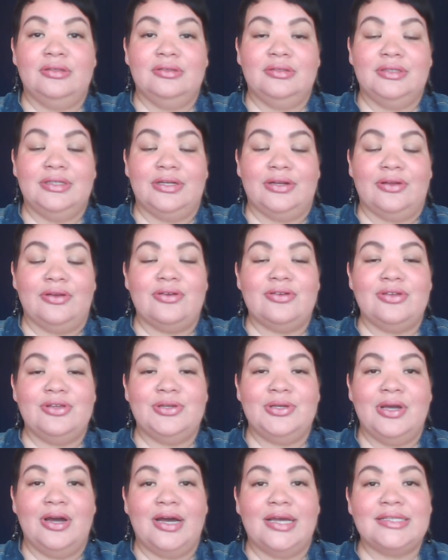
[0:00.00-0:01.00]
You know,
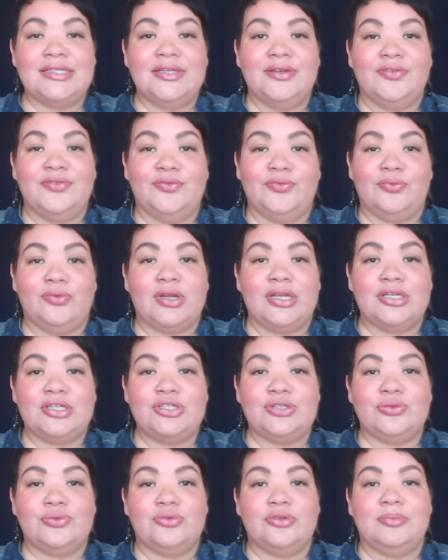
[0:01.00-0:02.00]
you guys have
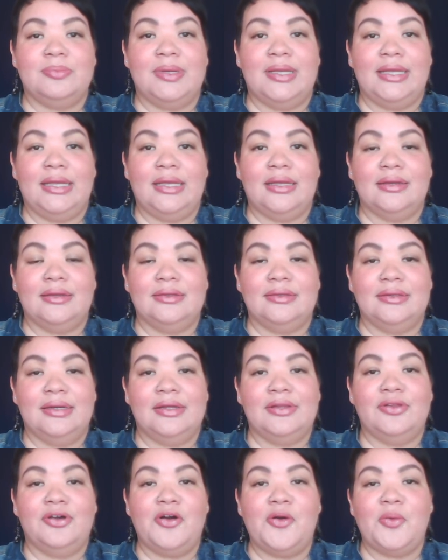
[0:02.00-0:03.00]
reassured me,
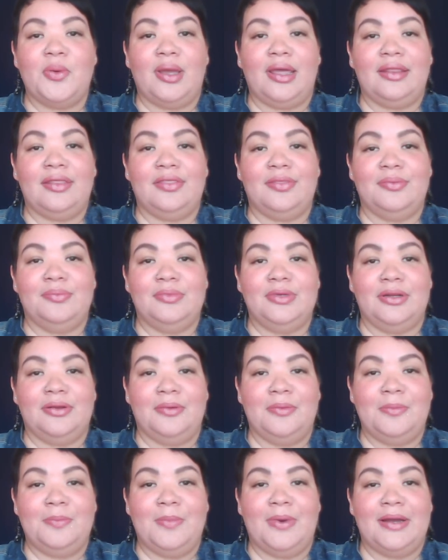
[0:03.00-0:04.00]
along with, you
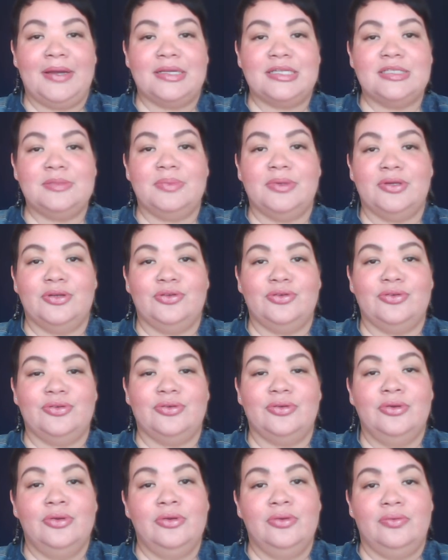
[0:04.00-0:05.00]
know, my husband,
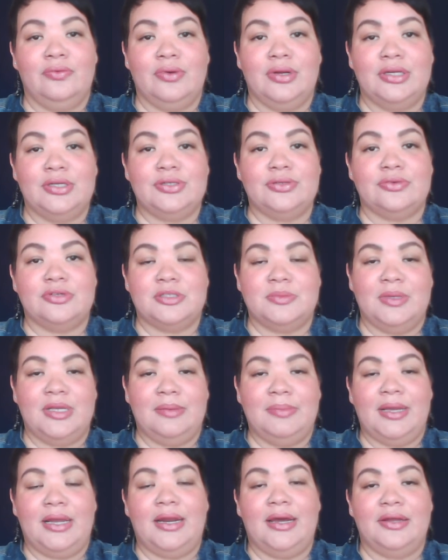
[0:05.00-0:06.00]
who reassures me
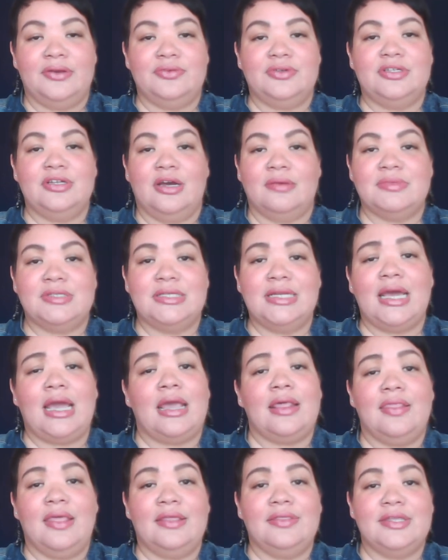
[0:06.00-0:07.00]
about 100 times a
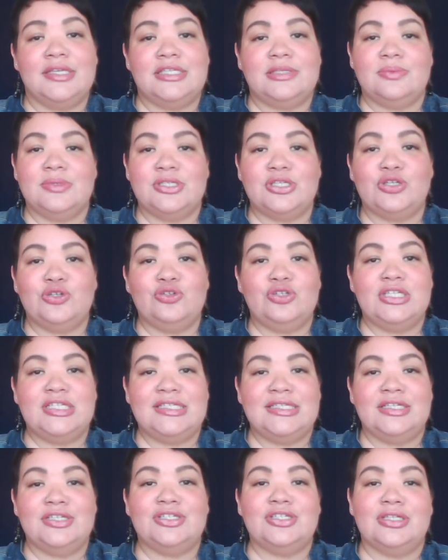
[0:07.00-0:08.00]
day that this was a good
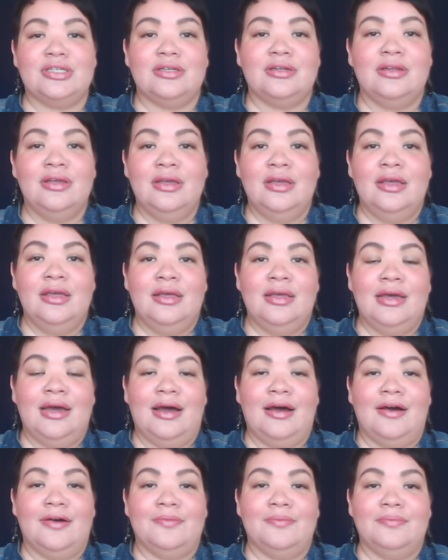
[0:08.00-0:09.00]
decision.
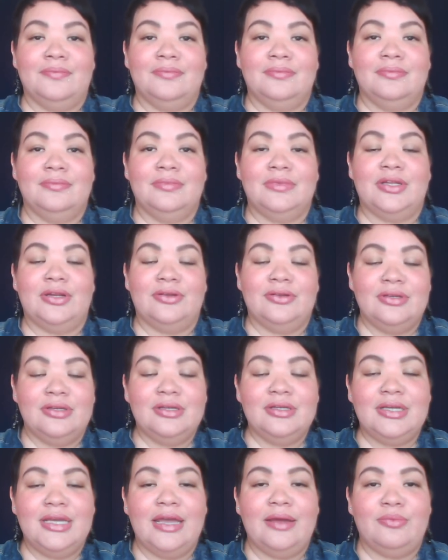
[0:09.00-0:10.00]
You know,
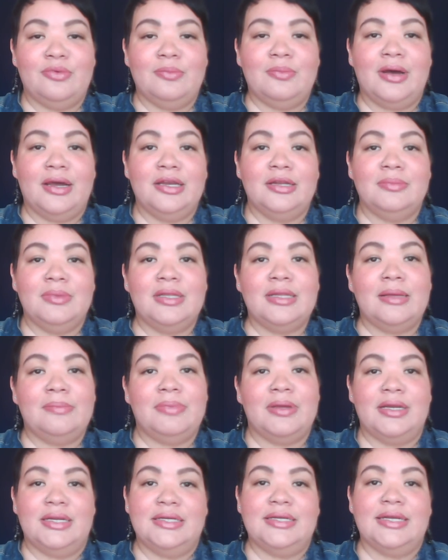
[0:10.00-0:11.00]
you kept reminding me
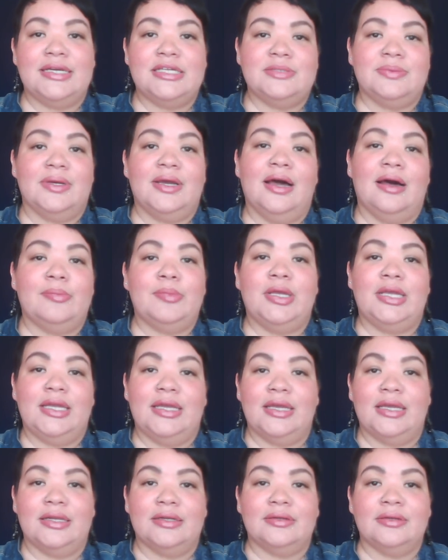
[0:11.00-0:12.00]
that better days were
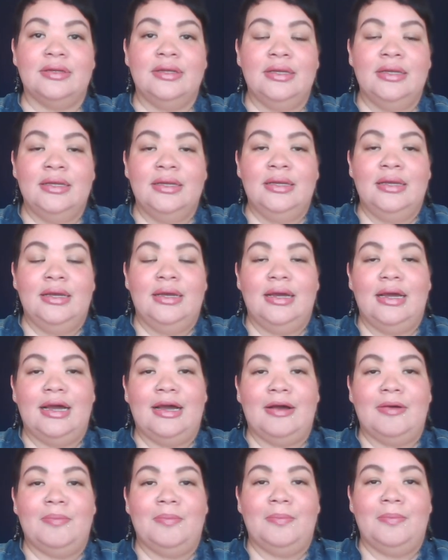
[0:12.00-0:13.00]
coming, and
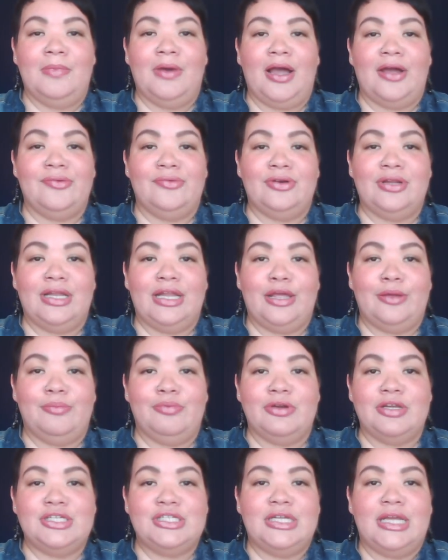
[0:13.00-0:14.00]
I really
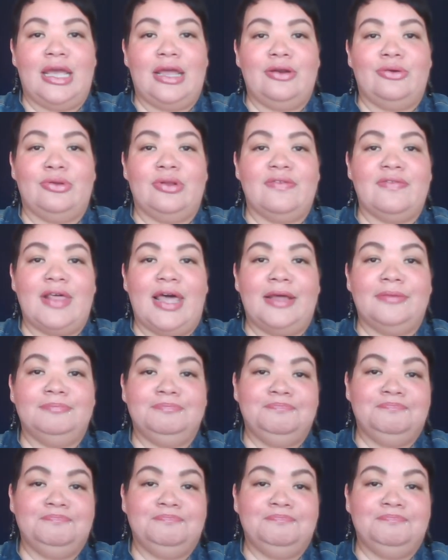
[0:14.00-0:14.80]
appreciate all of that.